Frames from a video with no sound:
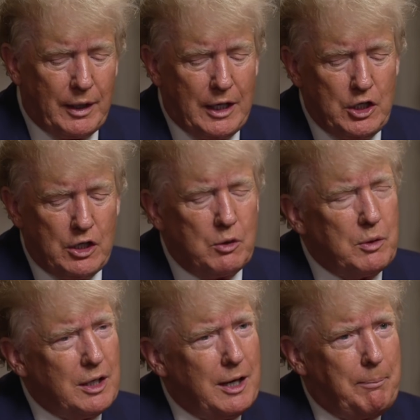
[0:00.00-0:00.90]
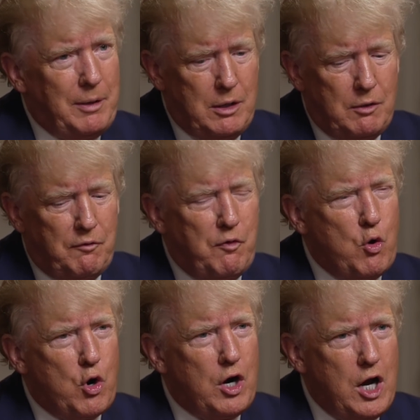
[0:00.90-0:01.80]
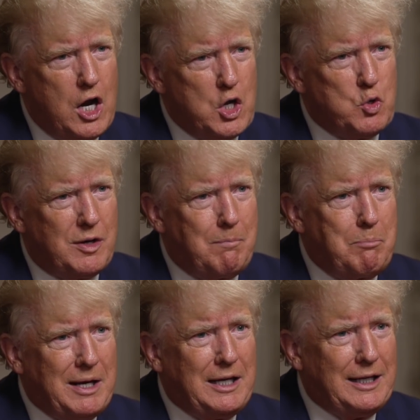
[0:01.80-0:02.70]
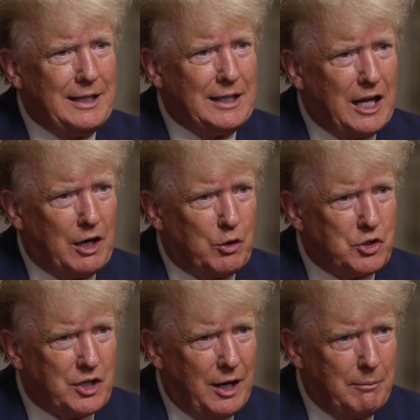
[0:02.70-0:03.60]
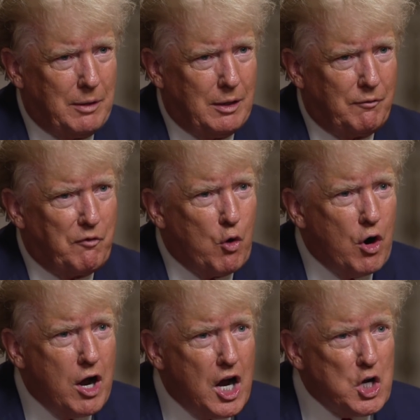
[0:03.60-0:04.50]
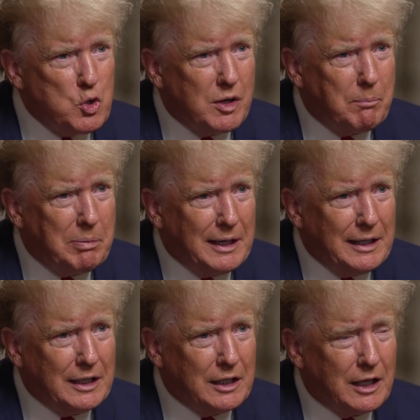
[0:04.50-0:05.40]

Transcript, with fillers: And you know what happened? $400 billion came in. $400 billion.